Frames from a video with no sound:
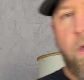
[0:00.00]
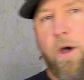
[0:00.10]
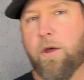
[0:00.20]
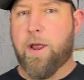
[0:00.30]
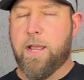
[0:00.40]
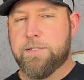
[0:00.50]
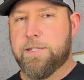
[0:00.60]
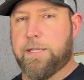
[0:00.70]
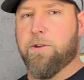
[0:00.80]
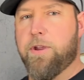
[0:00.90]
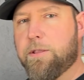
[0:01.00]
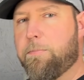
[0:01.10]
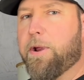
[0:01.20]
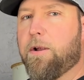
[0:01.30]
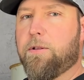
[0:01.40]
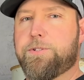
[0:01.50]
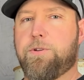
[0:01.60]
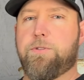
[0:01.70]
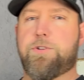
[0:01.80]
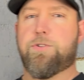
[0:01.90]
All right, securing the barrel
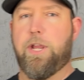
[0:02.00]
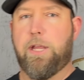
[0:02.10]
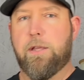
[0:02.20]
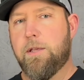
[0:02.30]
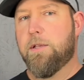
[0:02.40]
to the tree.